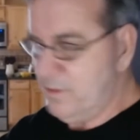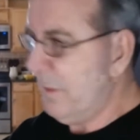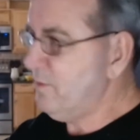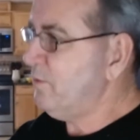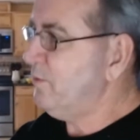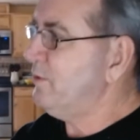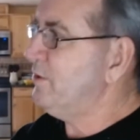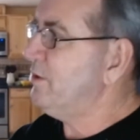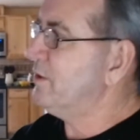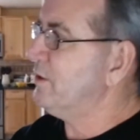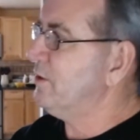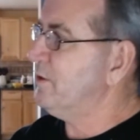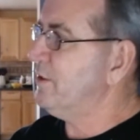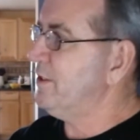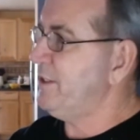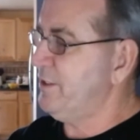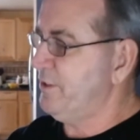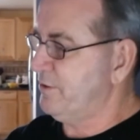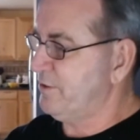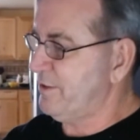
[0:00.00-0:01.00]
We'll go
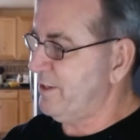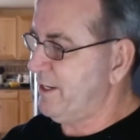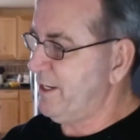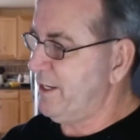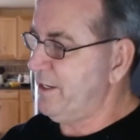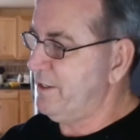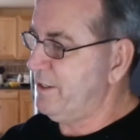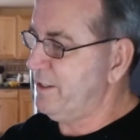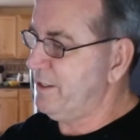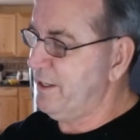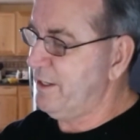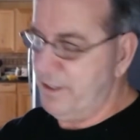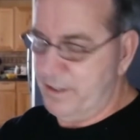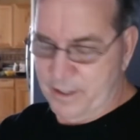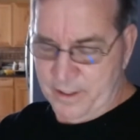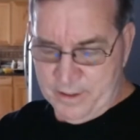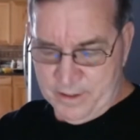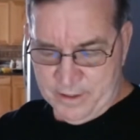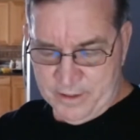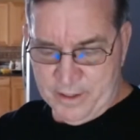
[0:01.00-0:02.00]
ahead and slide it
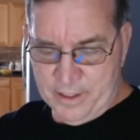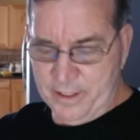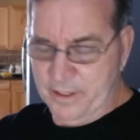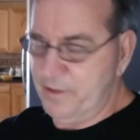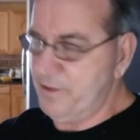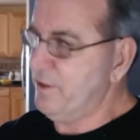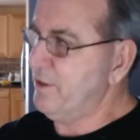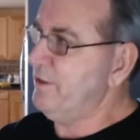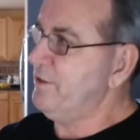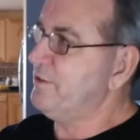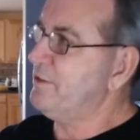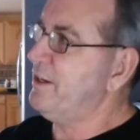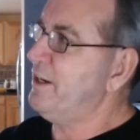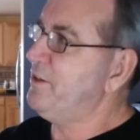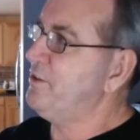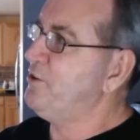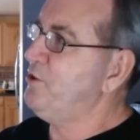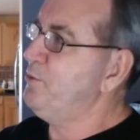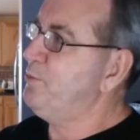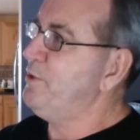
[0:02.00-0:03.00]
together, put these
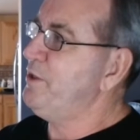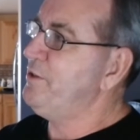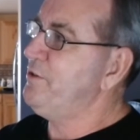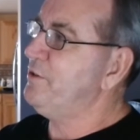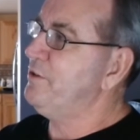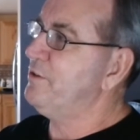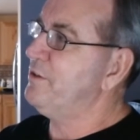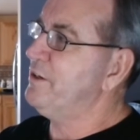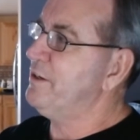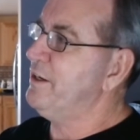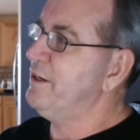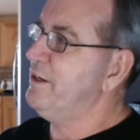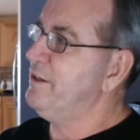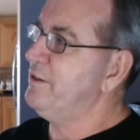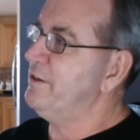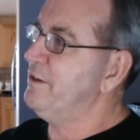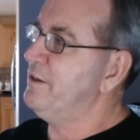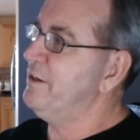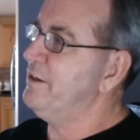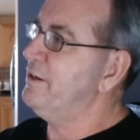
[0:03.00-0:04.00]
last 2 pieces
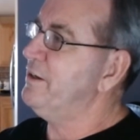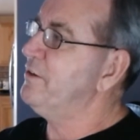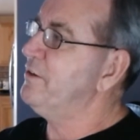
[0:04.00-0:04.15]
together here.